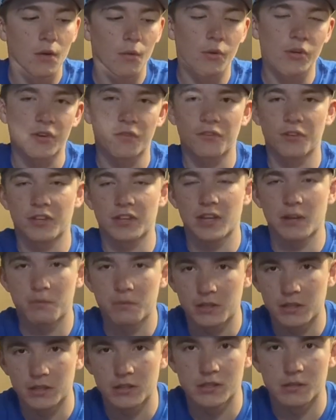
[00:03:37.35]
Which I feel like that'd
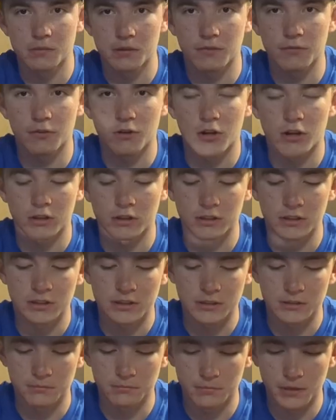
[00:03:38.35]
be something for all of this.